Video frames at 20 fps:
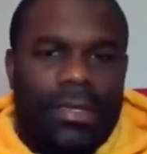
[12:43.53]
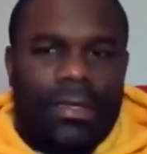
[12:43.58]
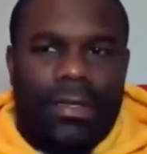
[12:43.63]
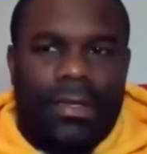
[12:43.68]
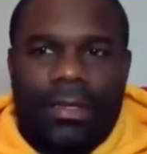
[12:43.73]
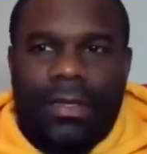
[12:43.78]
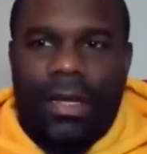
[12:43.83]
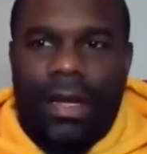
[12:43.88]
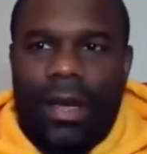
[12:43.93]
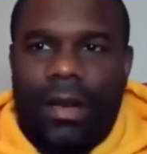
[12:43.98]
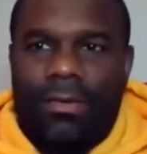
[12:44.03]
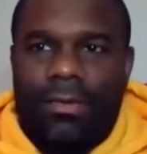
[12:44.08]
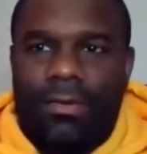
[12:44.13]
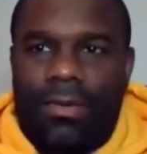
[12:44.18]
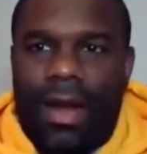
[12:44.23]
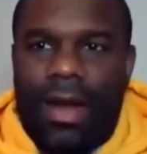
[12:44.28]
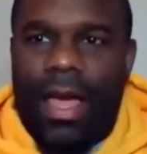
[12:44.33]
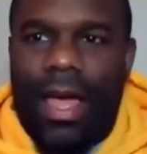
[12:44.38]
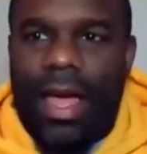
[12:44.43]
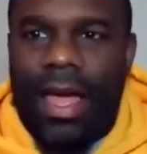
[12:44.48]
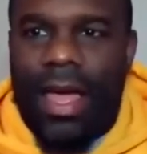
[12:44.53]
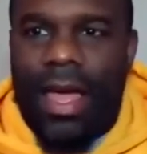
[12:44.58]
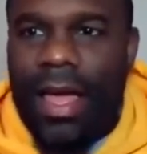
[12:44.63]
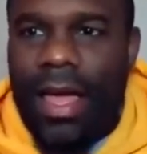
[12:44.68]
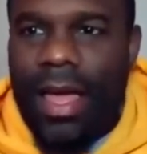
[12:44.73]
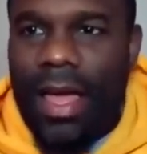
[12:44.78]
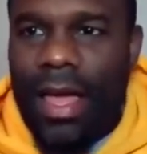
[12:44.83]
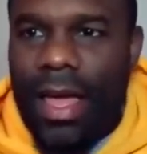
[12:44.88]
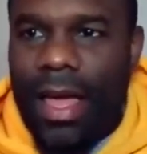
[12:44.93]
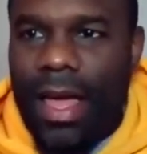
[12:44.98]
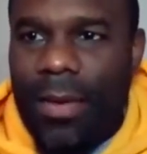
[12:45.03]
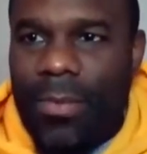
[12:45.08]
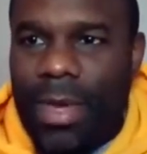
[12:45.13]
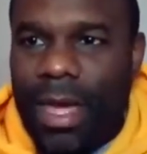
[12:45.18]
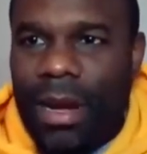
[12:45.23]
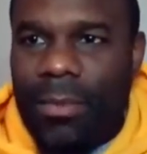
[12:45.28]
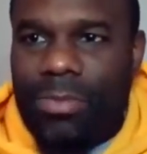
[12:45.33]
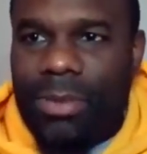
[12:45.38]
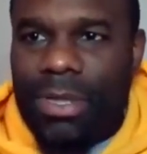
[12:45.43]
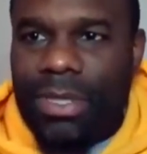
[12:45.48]
All right, we
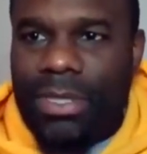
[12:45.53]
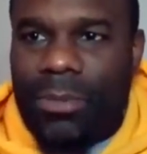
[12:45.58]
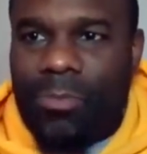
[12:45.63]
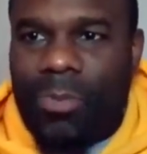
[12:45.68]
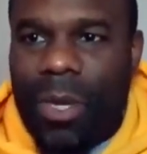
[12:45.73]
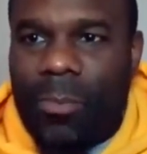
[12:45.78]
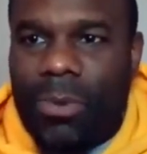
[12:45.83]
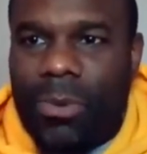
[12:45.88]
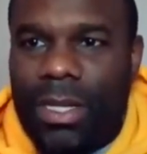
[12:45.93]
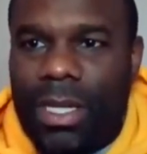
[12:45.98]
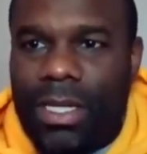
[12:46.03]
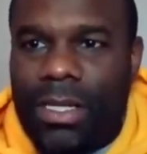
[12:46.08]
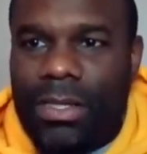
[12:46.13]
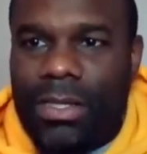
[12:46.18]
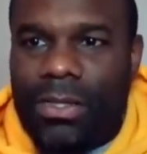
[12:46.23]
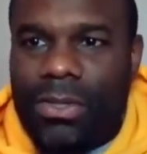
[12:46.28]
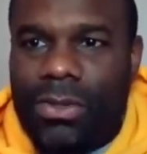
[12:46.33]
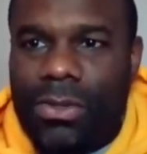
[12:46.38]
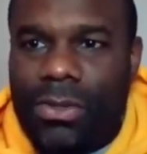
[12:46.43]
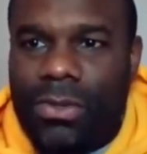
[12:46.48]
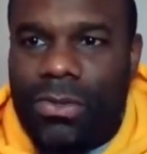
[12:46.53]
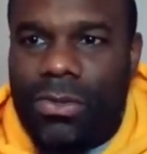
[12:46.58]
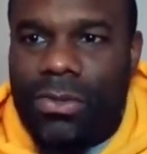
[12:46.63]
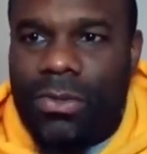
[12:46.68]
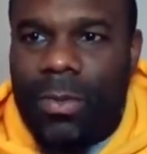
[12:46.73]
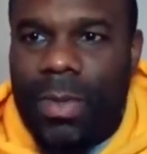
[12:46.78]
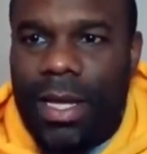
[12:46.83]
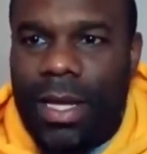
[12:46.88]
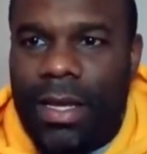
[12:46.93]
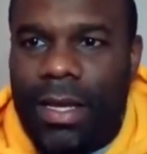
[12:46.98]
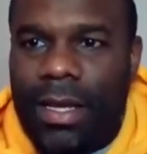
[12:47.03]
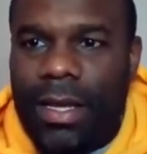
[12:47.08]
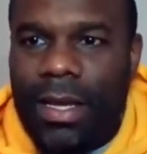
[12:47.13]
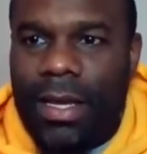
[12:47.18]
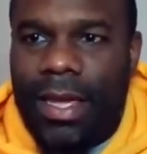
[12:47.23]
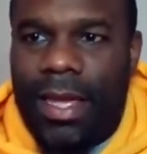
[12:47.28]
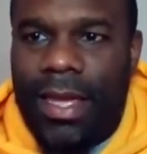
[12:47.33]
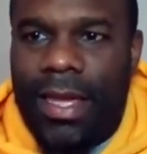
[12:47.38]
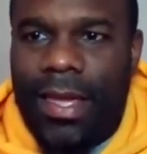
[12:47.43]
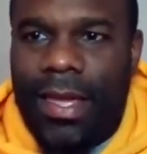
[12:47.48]
got a bunch of people in Zoom,
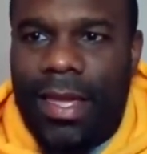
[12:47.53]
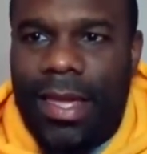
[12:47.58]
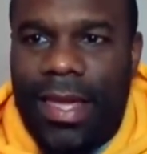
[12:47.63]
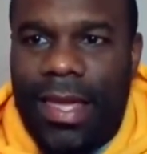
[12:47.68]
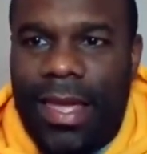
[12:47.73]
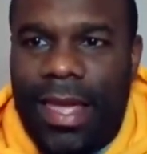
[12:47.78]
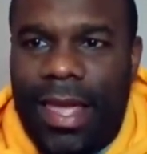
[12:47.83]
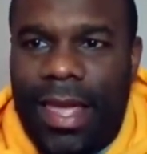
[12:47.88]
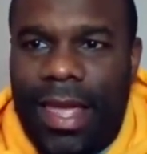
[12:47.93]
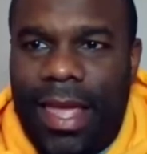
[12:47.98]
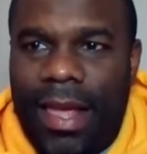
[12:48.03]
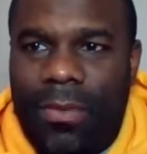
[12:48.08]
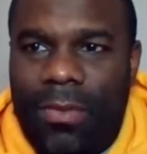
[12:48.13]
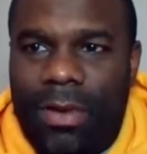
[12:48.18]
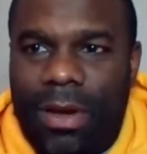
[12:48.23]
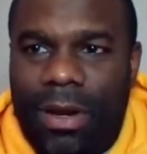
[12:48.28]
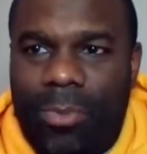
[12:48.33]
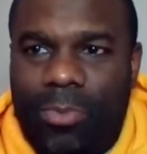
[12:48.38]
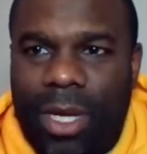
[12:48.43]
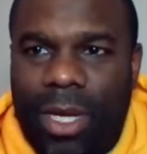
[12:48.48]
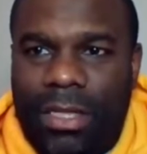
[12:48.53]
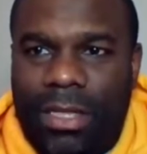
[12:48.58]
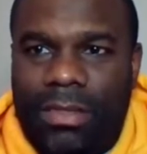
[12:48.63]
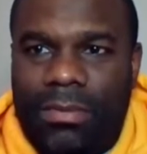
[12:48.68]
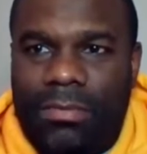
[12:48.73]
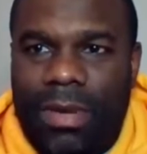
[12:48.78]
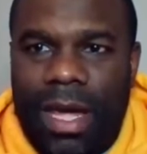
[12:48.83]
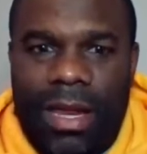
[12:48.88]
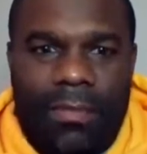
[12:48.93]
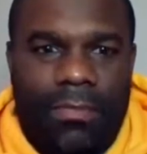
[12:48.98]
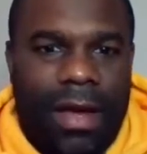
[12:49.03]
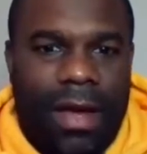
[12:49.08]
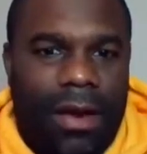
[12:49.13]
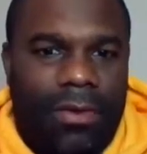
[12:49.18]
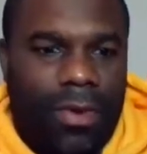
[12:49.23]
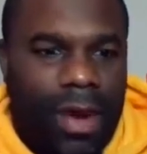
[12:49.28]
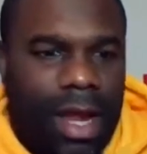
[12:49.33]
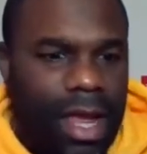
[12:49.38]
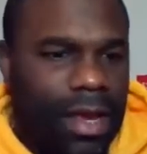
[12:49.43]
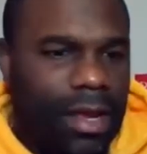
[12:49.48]
and we're going to pick somebody by
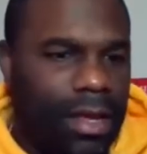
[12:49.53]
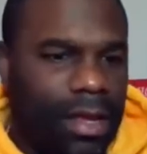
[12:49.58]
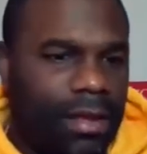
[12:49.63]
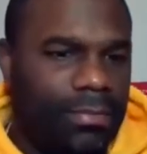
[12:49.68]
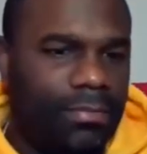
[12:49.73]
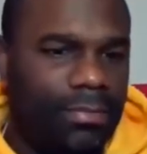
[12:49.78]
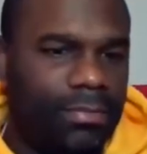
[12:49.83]
random.